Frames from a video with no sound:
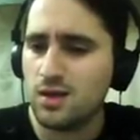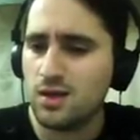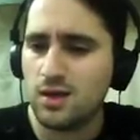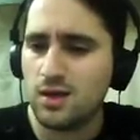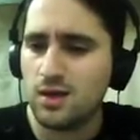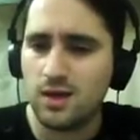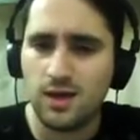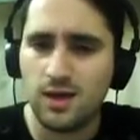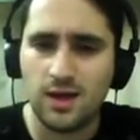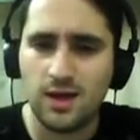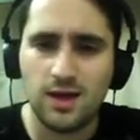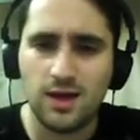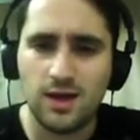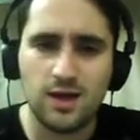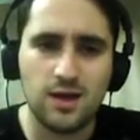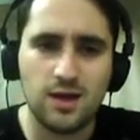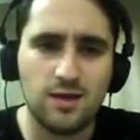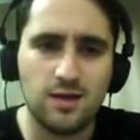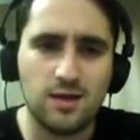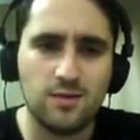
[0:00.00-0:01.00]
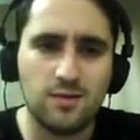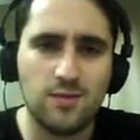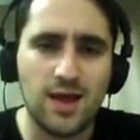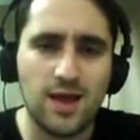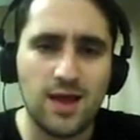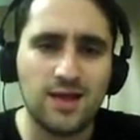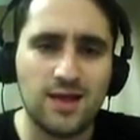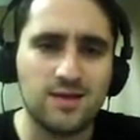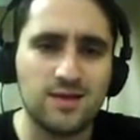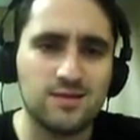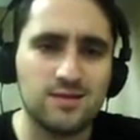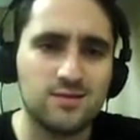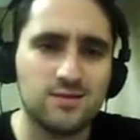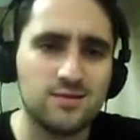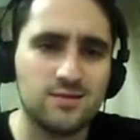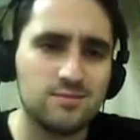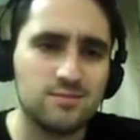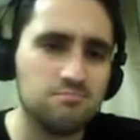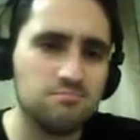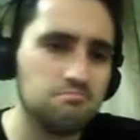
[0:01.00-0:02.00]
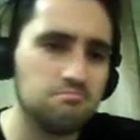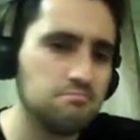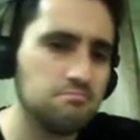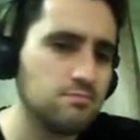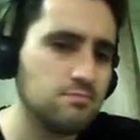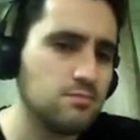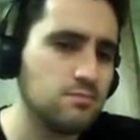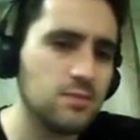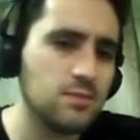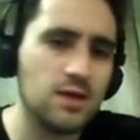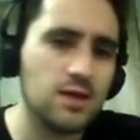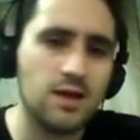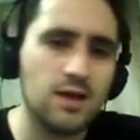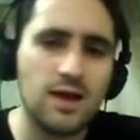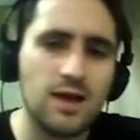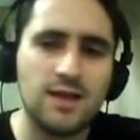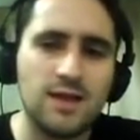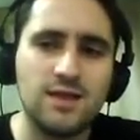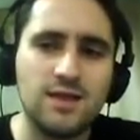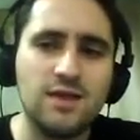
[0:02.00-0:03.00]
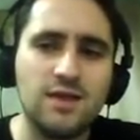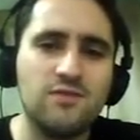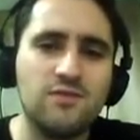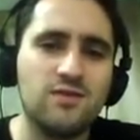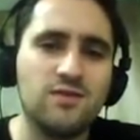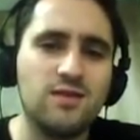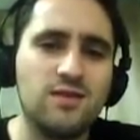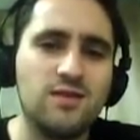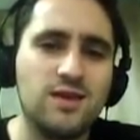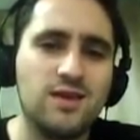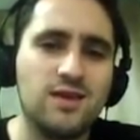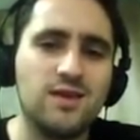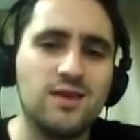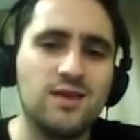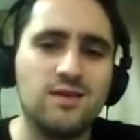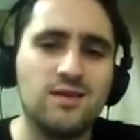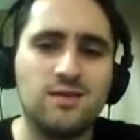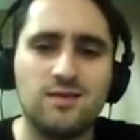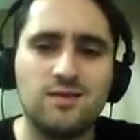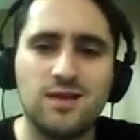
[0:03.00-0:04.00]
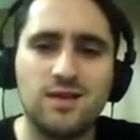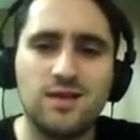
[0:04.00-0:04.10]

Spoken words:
and even he,